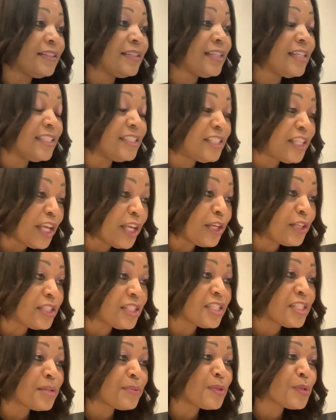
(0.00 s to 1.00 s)
continue
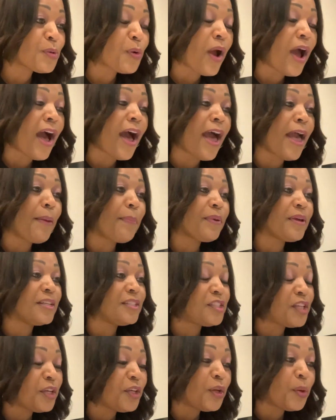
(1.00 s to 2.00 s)
to subscribe,
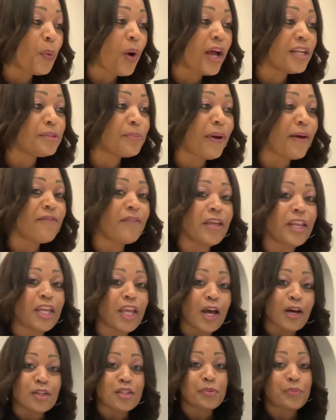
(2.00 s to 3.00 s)
continue to watch my
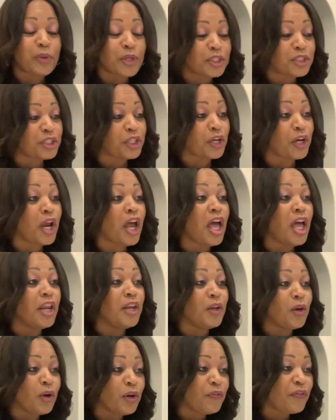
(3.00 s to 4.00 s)
videos, put your
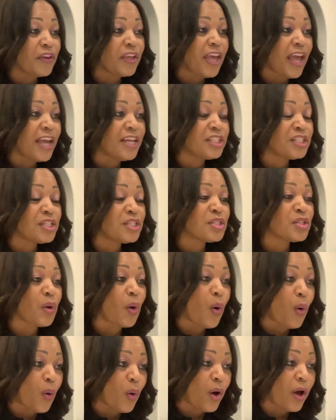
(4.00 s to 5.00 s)
notifications
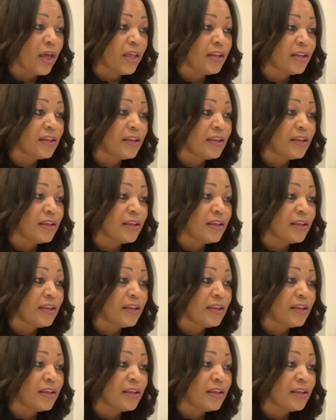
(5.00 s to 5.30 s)
on,